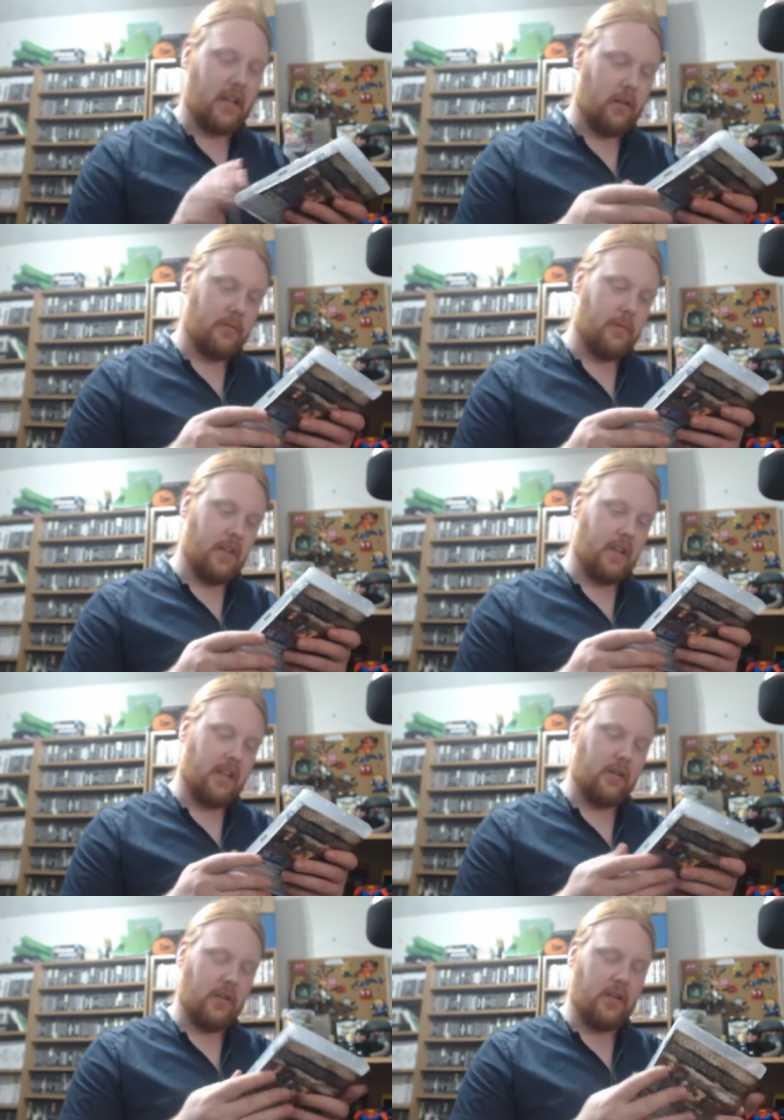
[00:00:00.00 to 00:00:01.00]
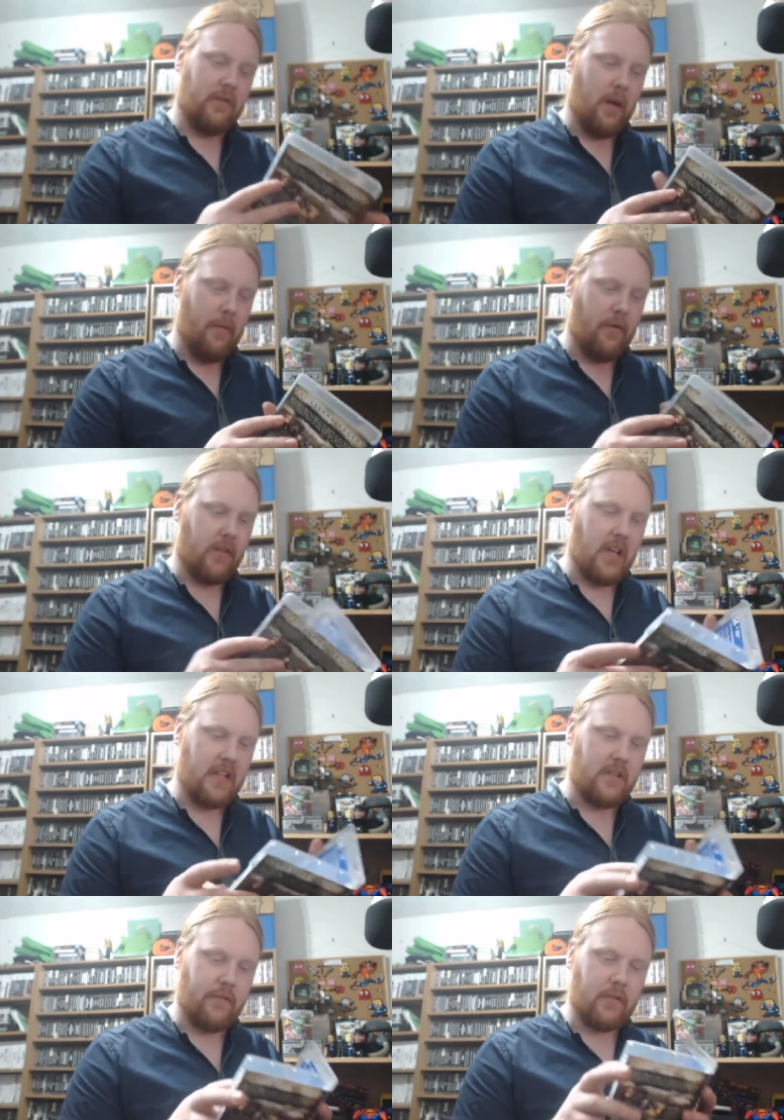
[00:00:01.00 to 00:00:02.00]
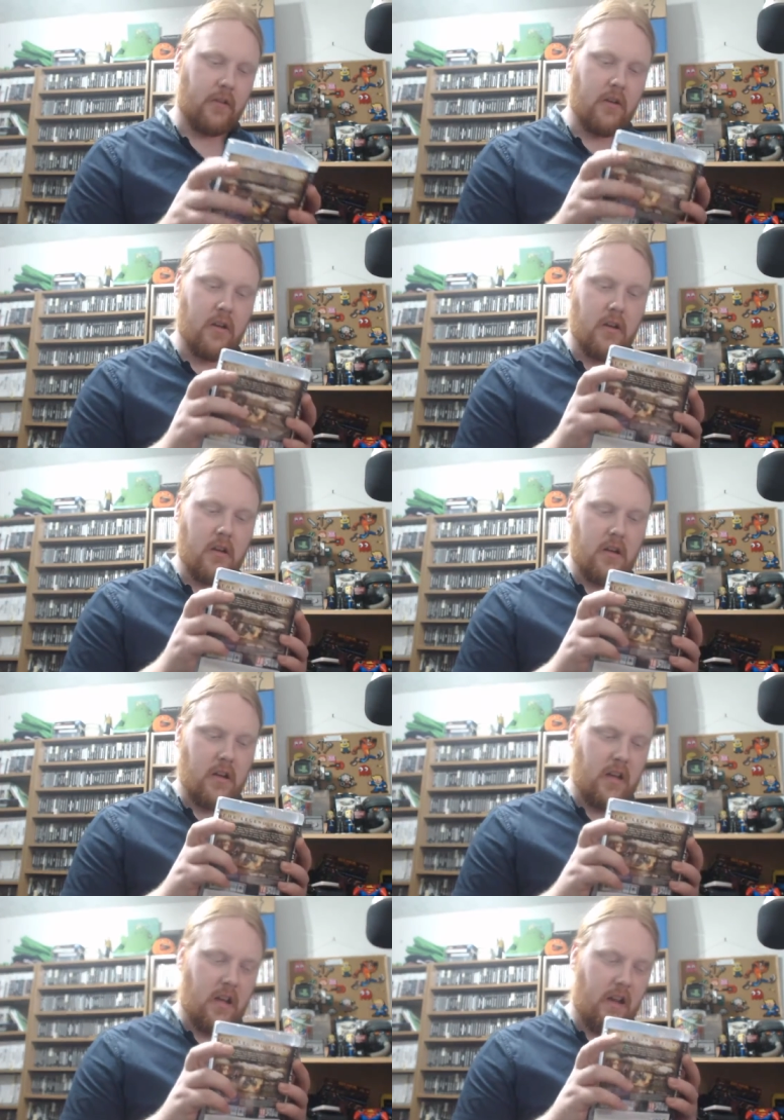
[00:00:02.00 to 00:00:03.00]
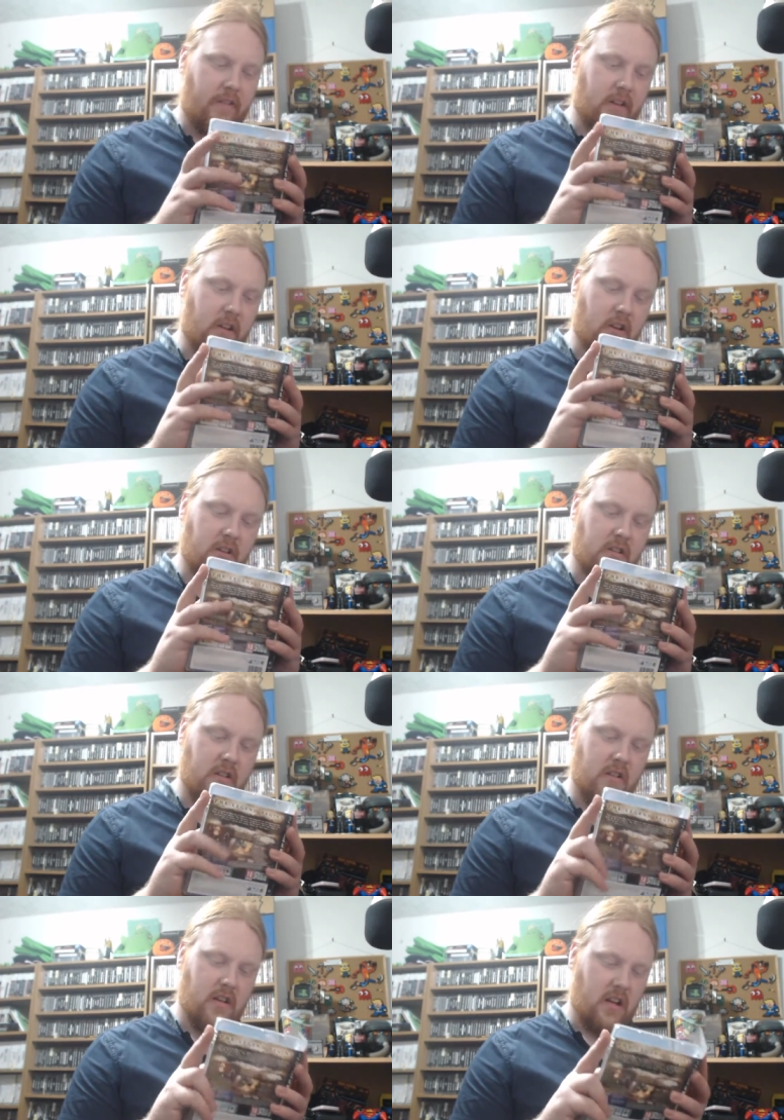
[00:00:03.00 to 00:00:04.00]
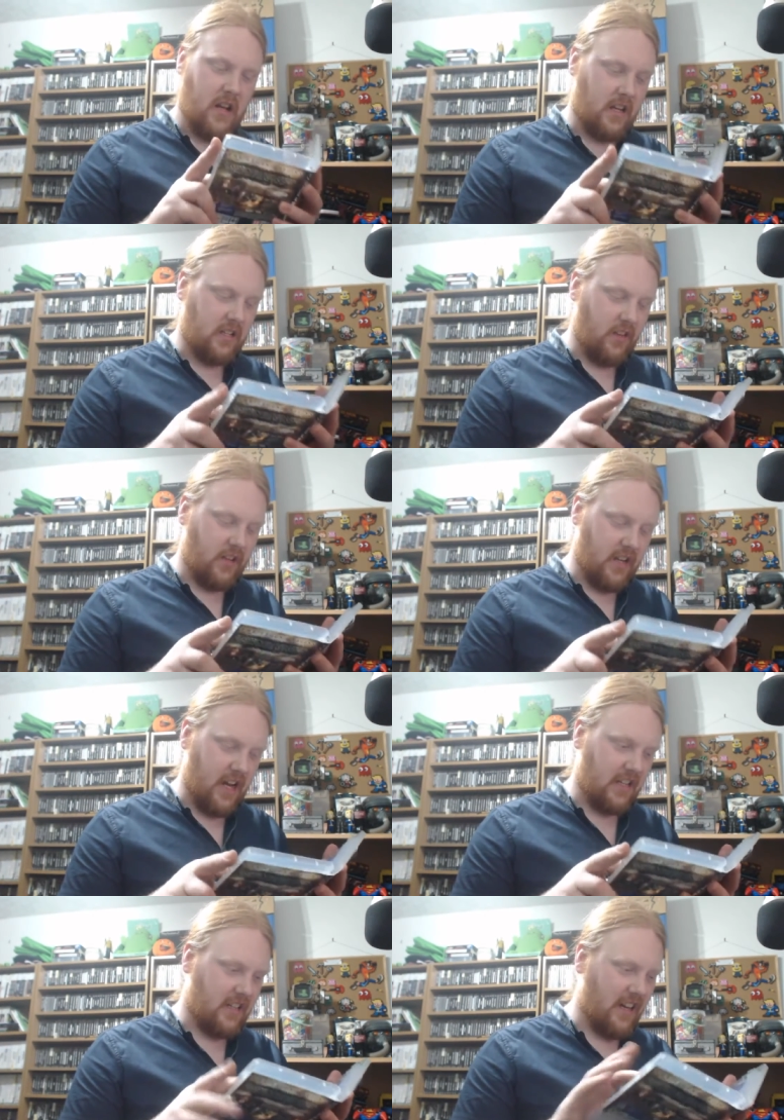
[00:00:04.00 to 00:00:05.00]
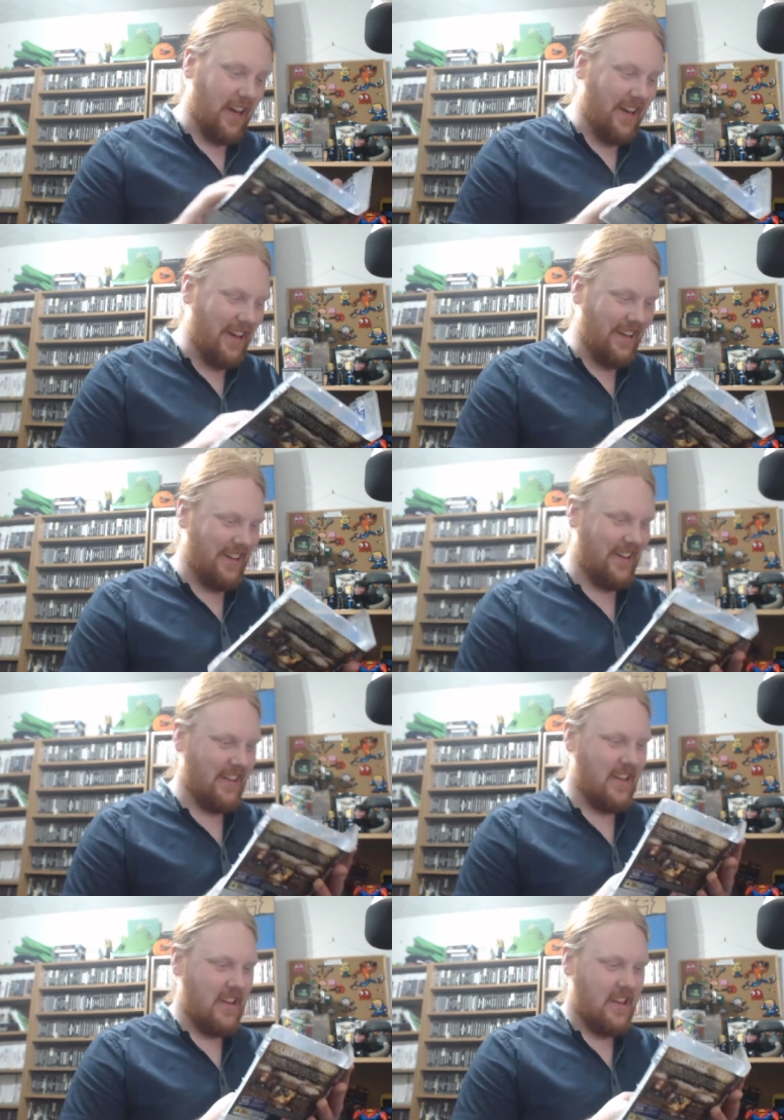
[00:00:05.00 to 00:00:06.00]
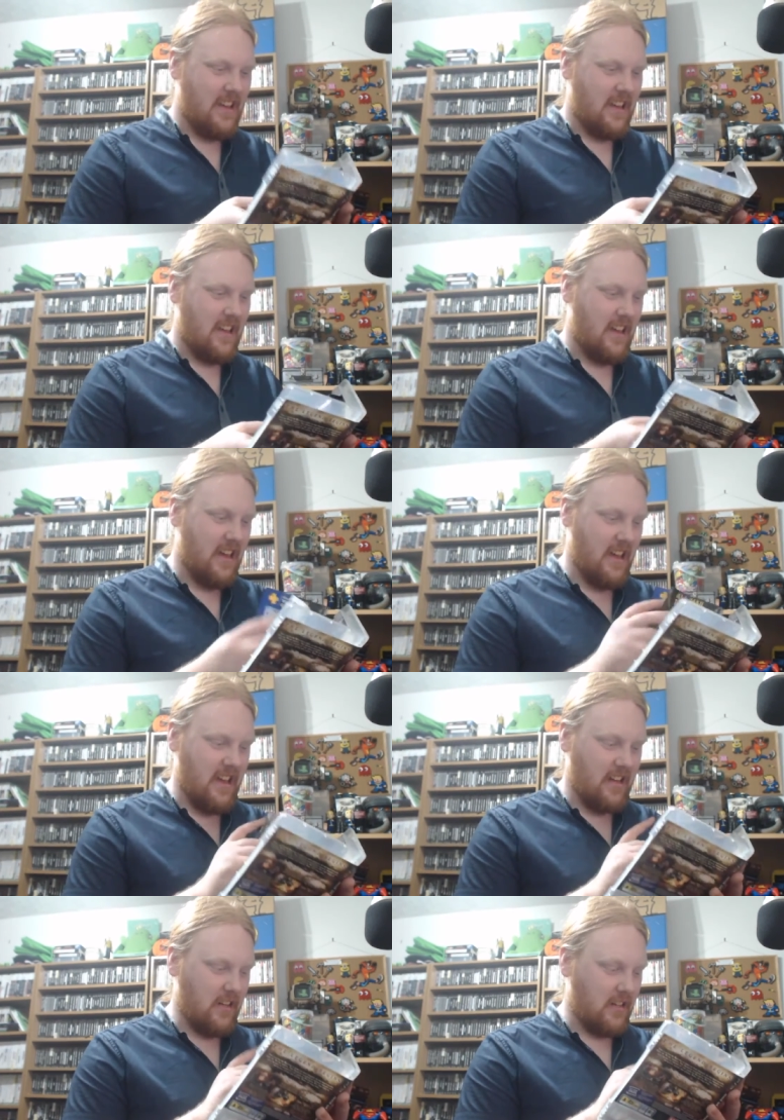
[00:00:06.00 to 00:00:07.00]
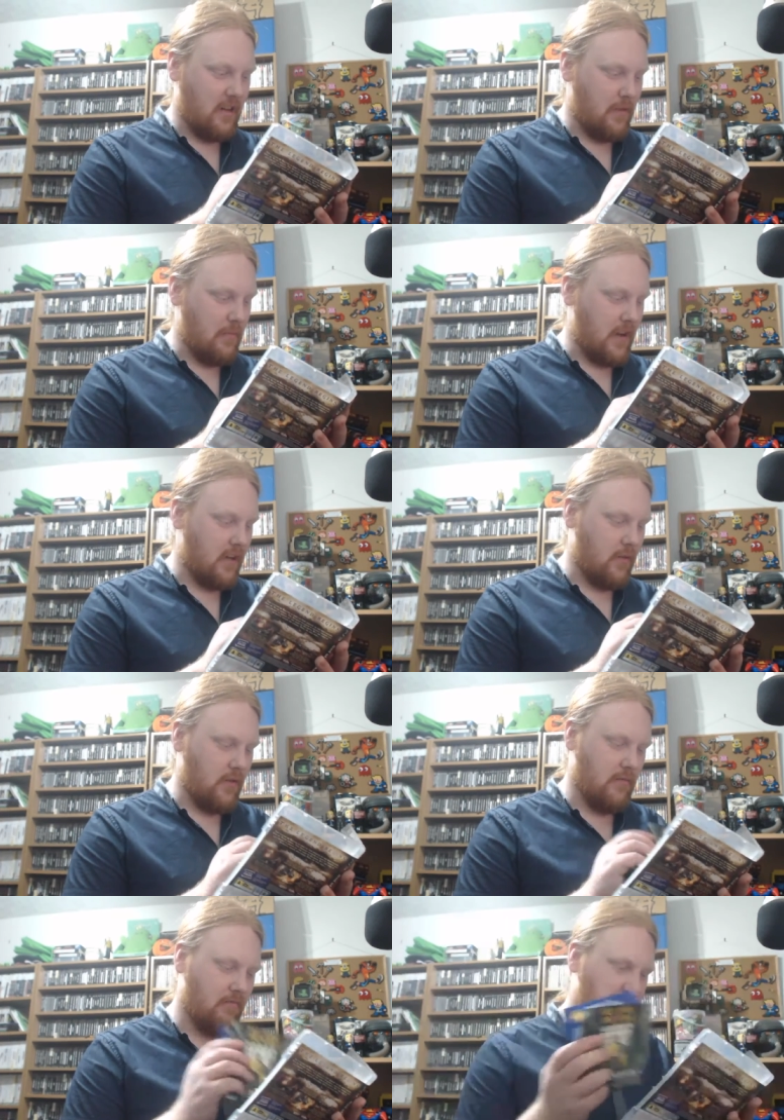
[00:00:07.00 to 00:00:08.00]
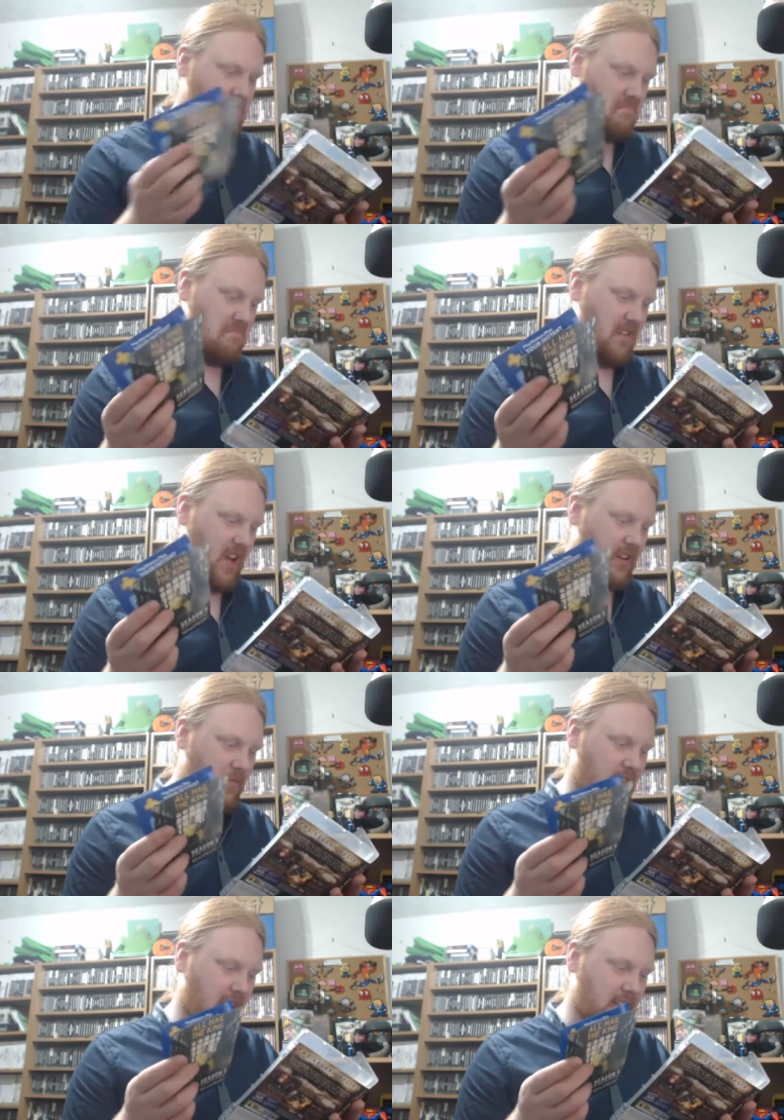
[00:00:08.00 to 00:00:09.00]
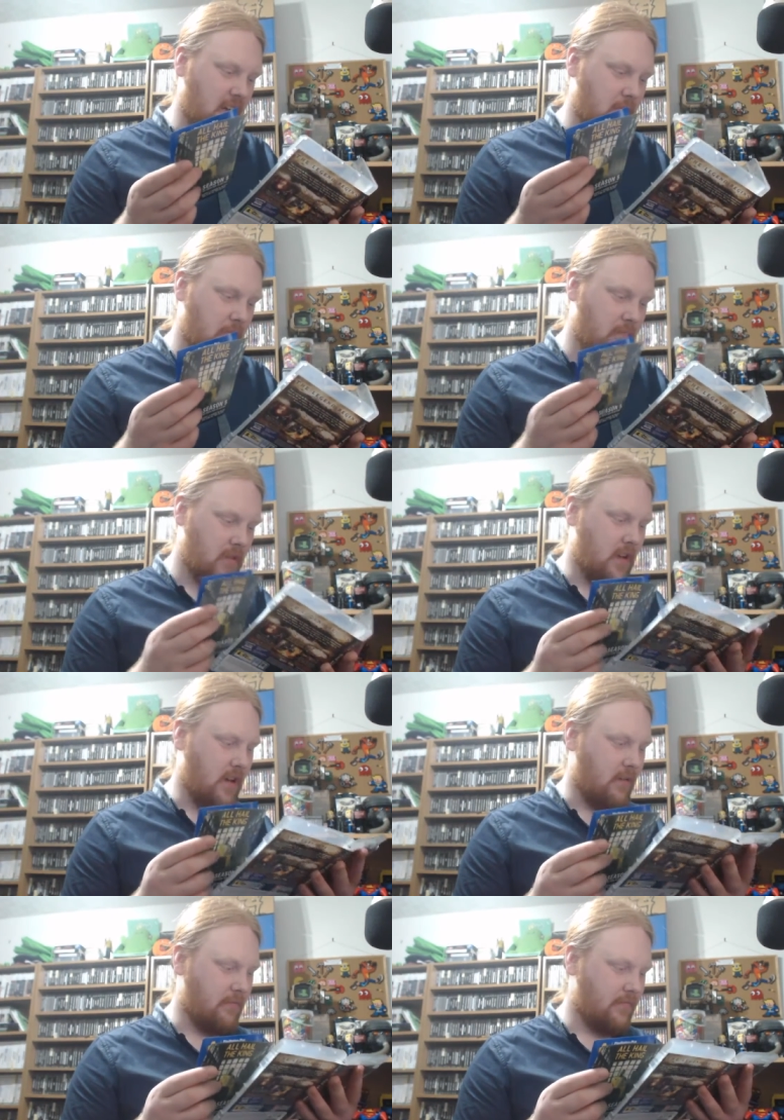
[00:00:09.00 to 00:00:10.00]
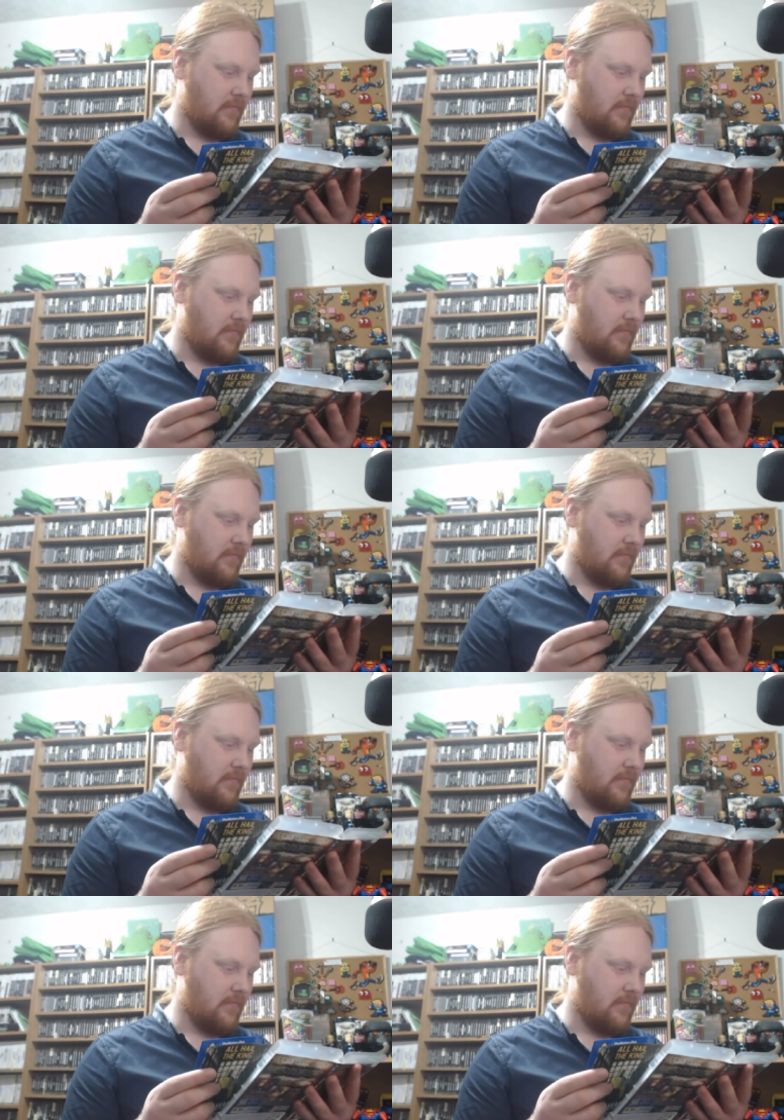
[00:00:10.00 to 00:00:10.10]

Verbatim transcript: it comes with an exclusive demo of The Last of Us. If it does, it's on the disc. Does it come with a manual? I don't think so. Oh.